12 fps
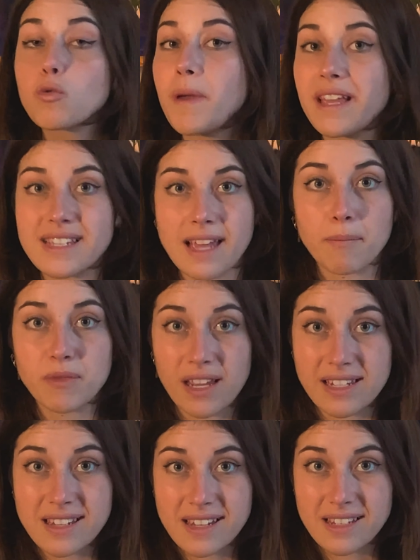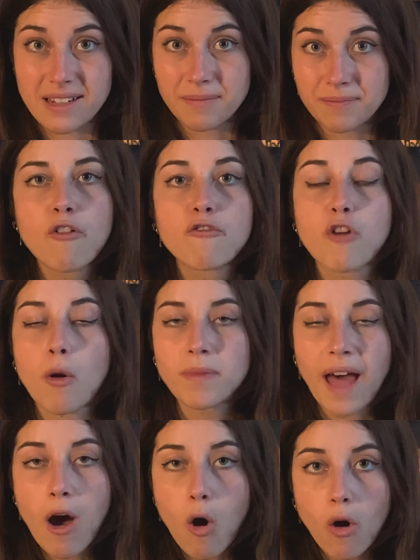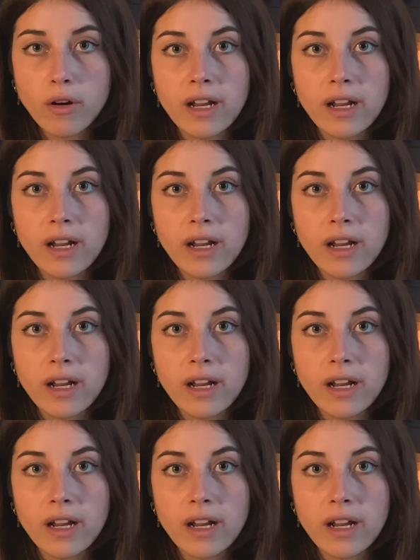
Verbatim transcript: to make some tests. From now